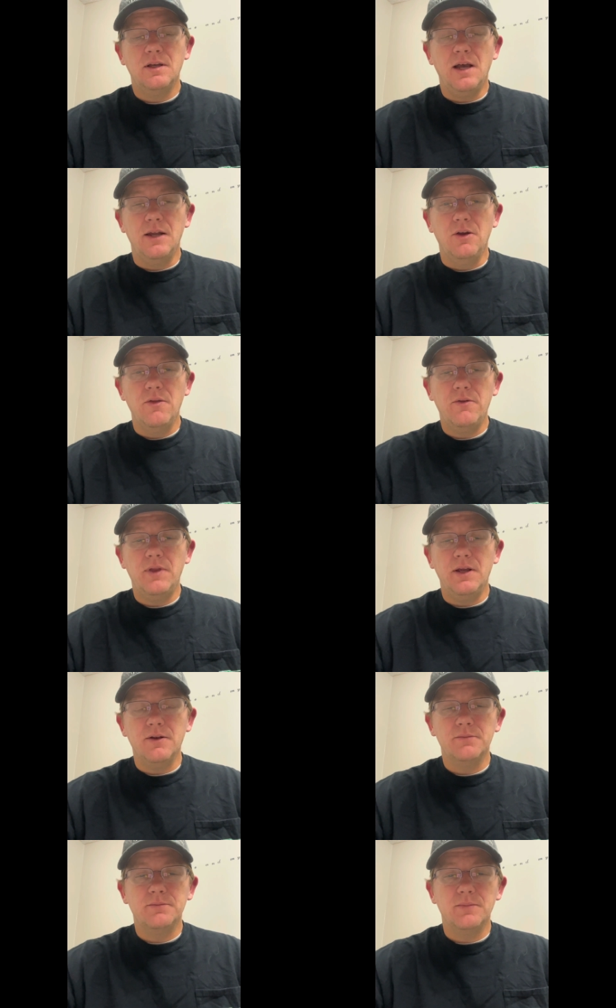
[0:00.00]
I know they're
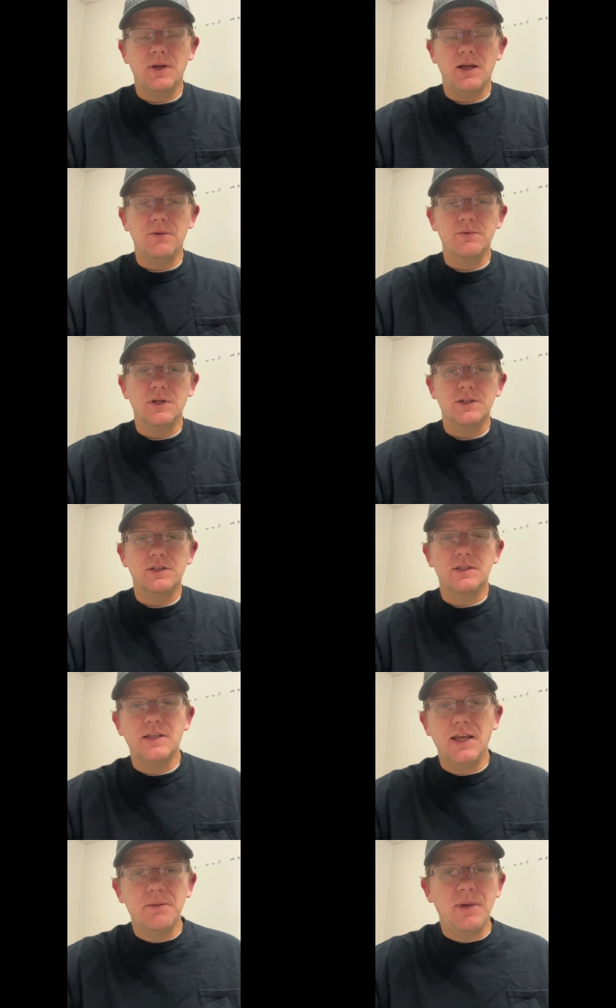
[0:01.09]
there. I watched the
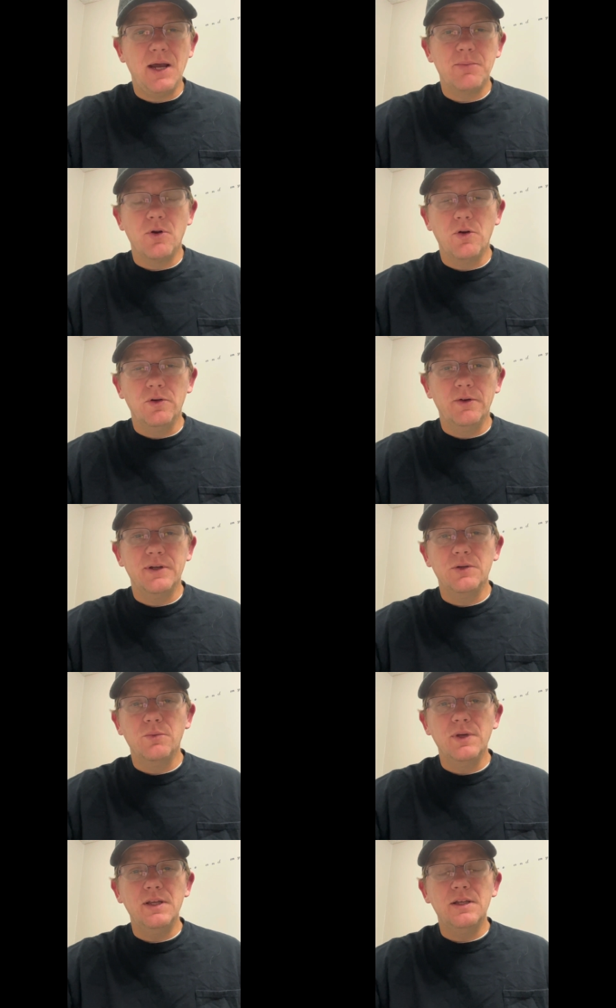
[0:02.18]
sandpiper earlier in the
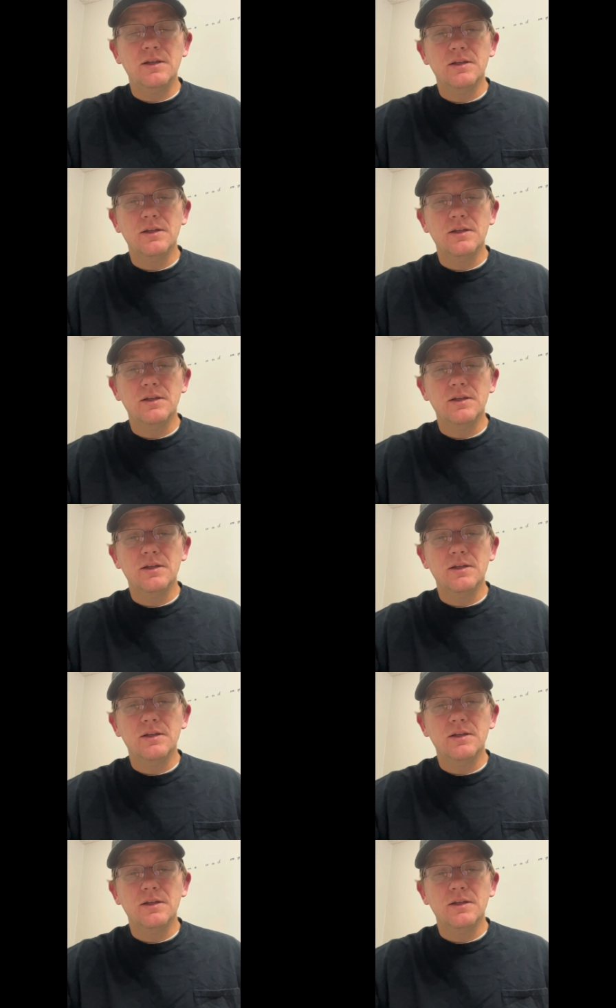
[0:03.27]
week